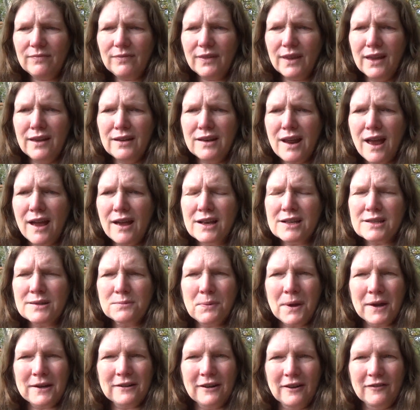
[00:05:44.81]
an
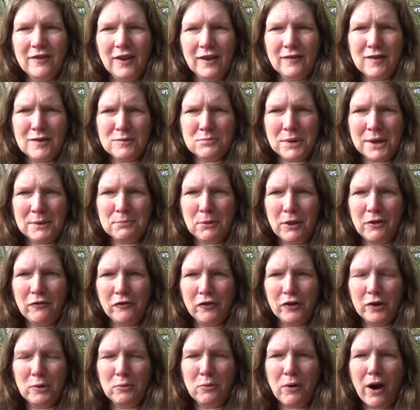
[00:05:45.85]
aspect of giving people a
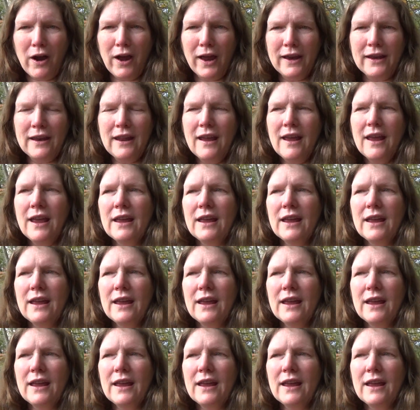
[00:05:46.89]
free ride.